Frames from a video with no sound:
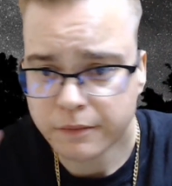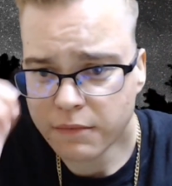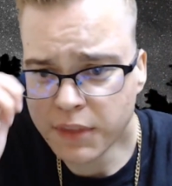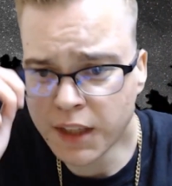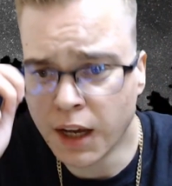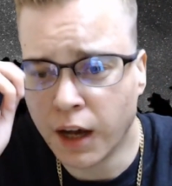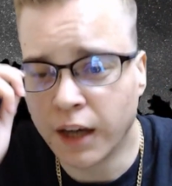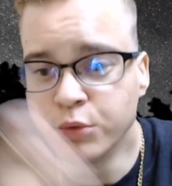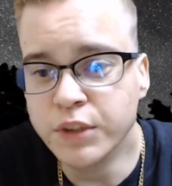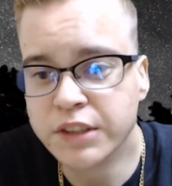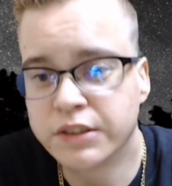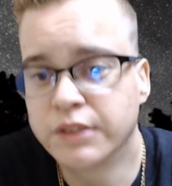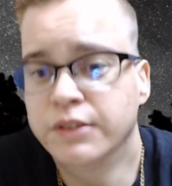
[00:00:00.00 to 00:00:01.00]
I
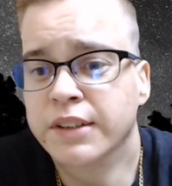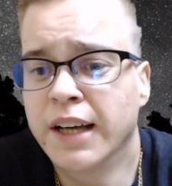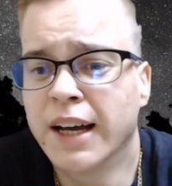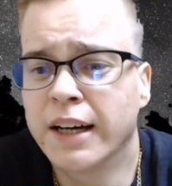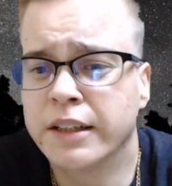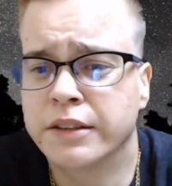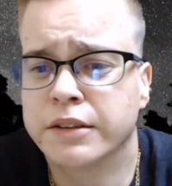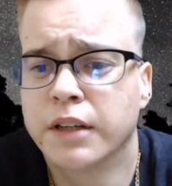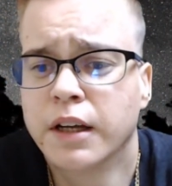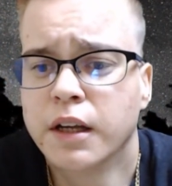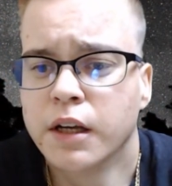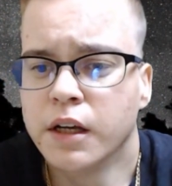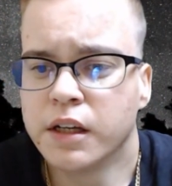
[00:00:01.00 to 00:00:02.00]
recently had a
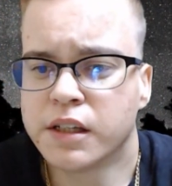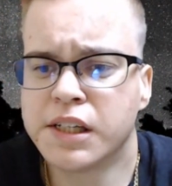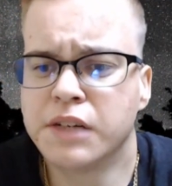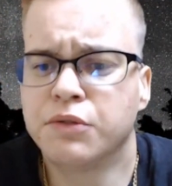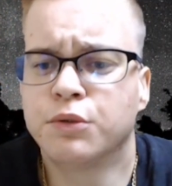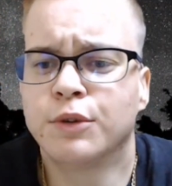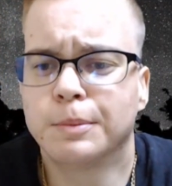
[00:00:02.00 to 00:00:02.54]
different